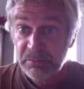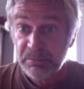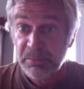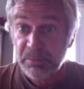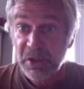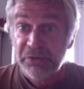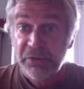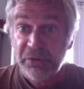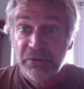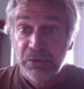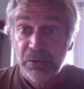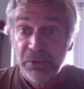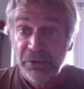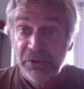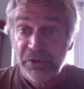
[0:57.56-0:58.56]
but of
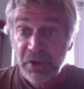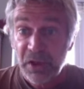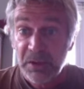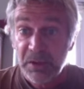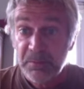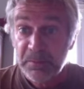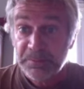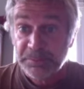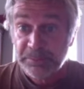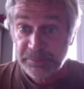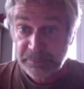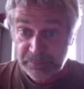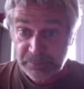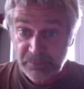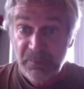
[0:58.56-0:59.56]
course
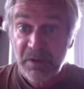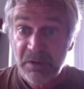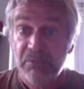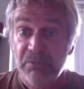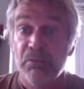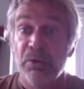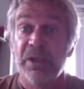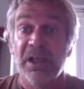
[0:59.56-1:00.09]
we